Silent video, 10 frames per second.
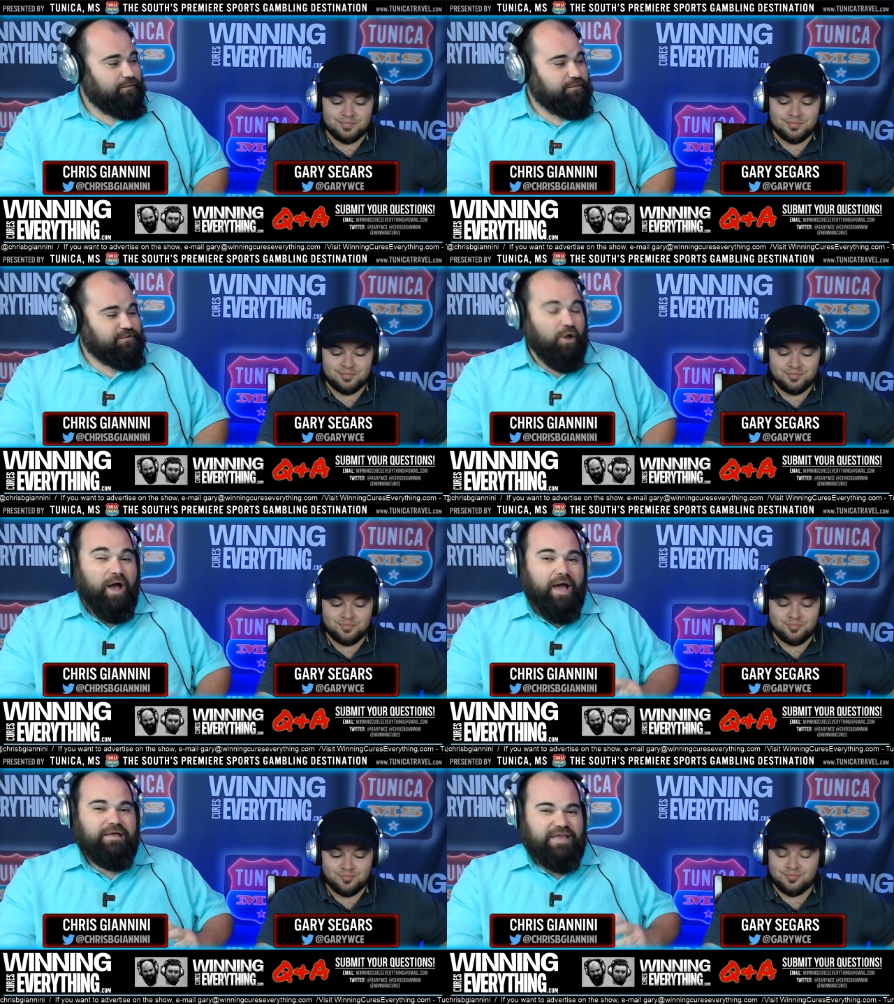
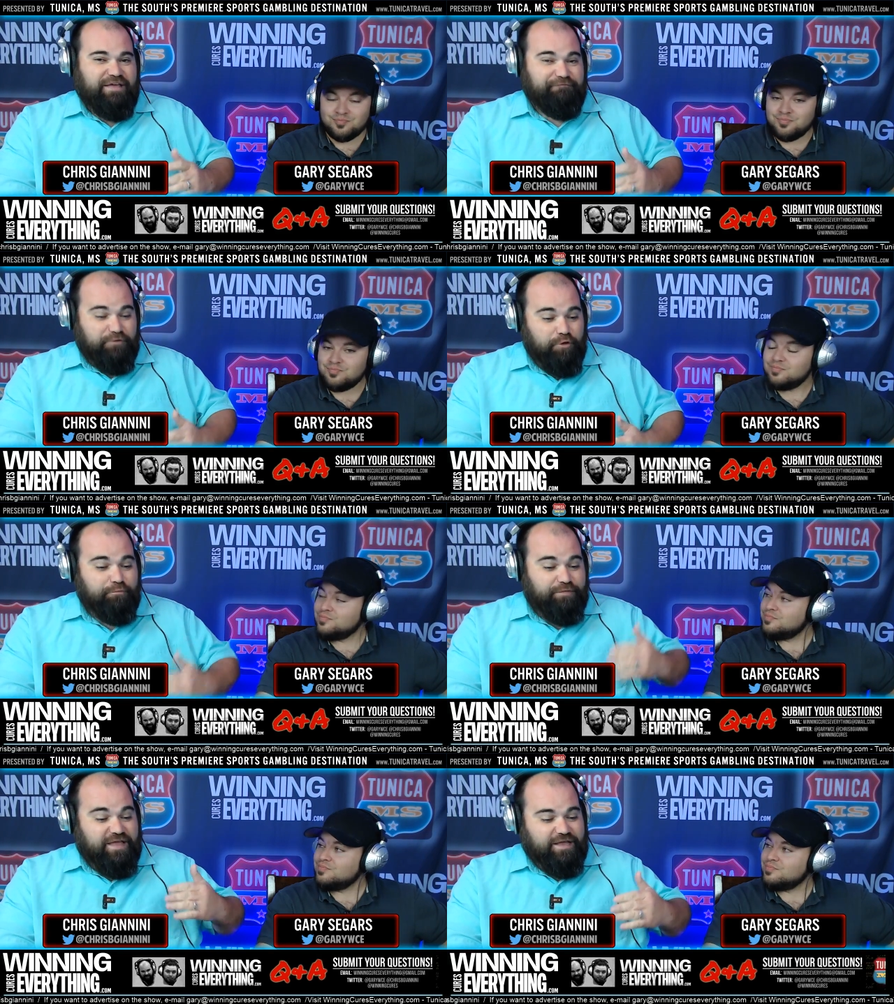Speaker 1: So if you
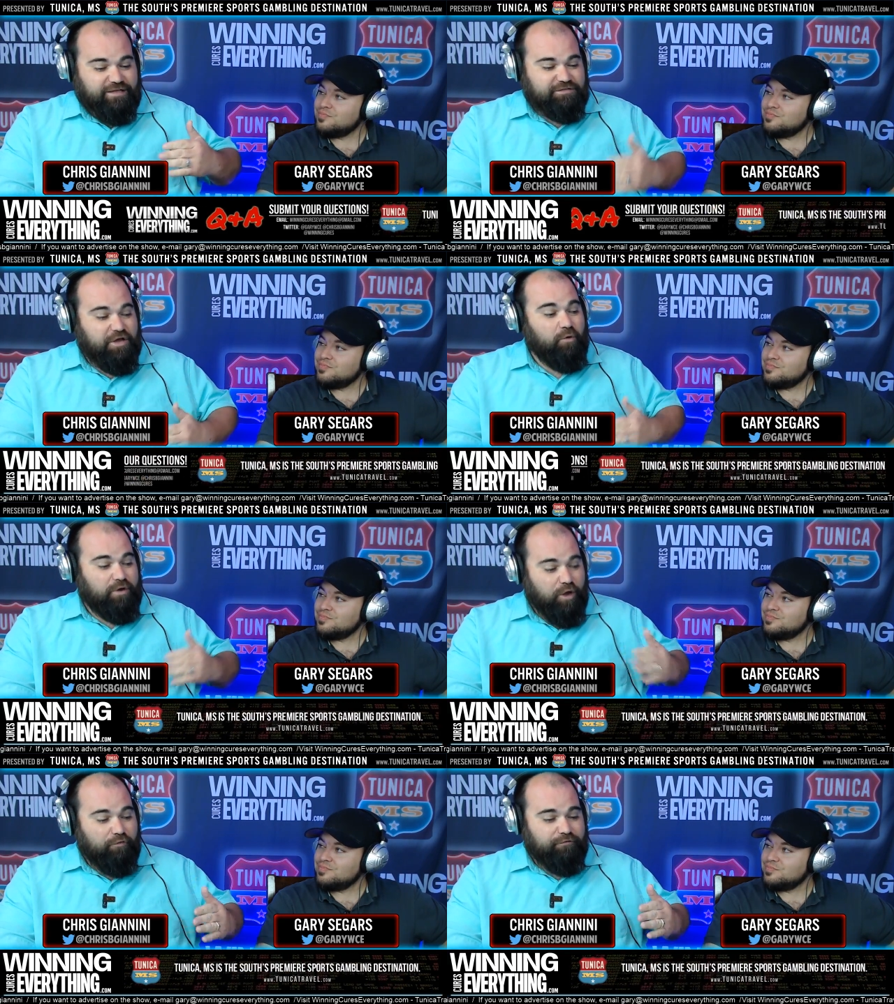think it's
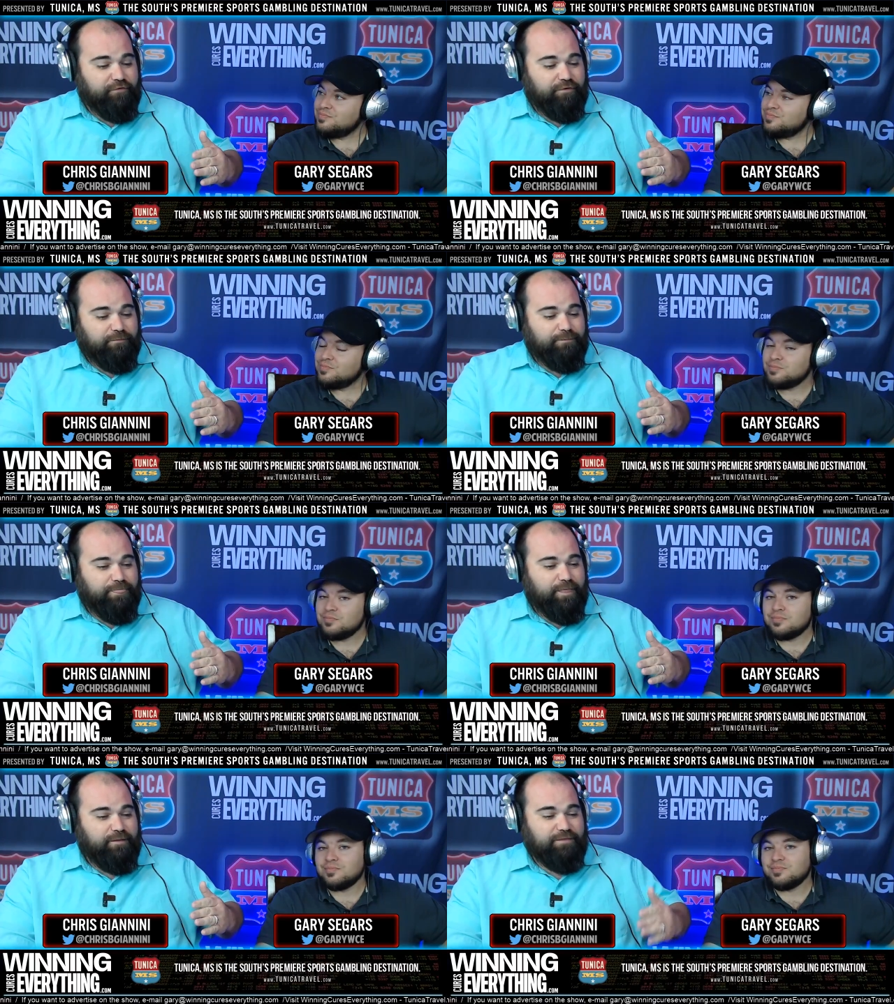going over,
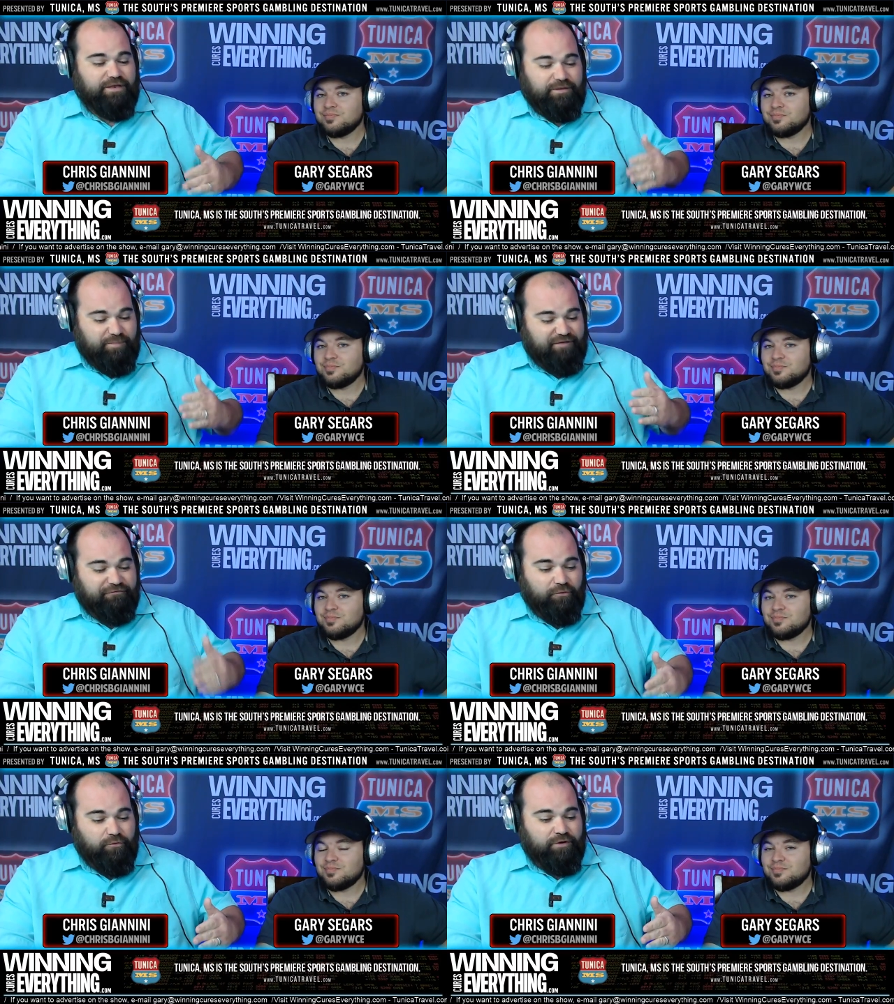then you bet
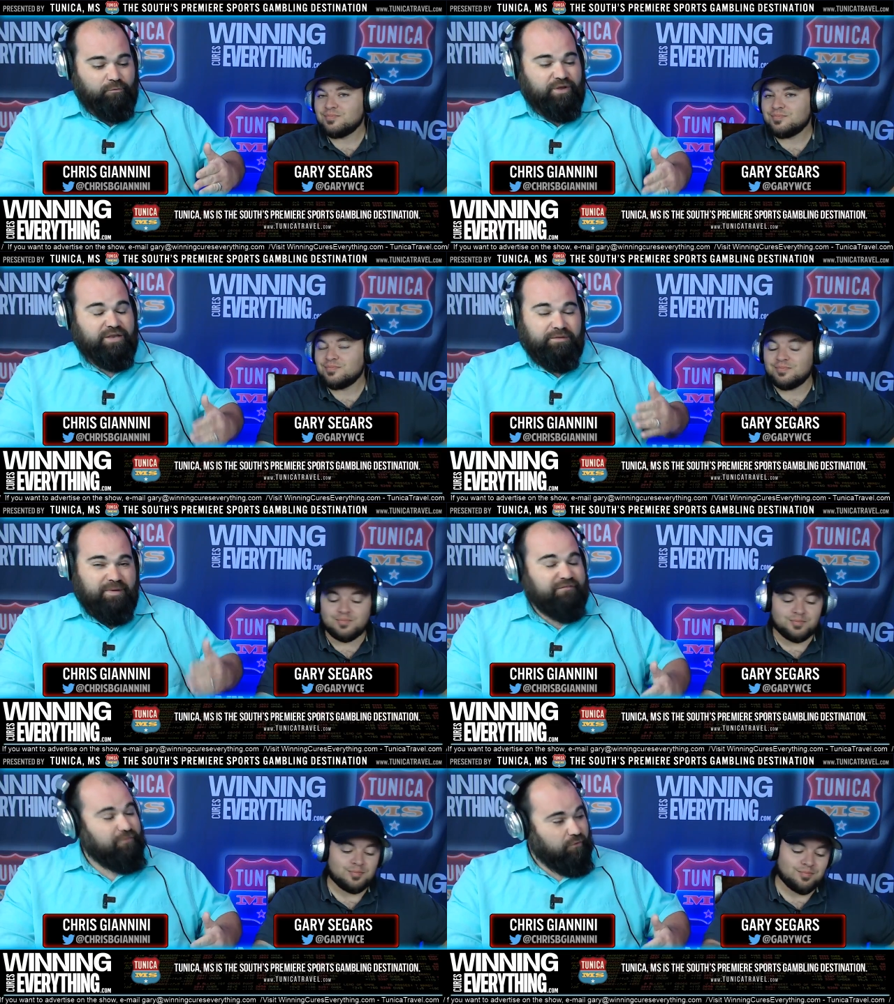Florida to win, you
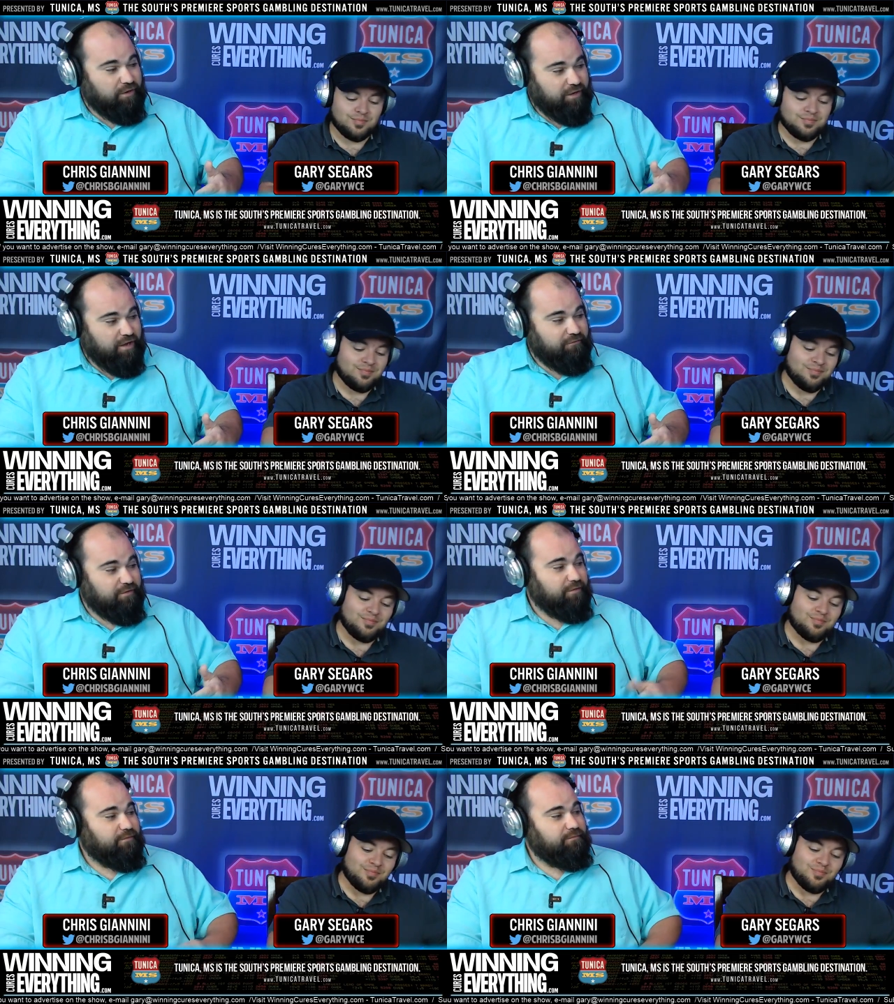bet Florida to cover.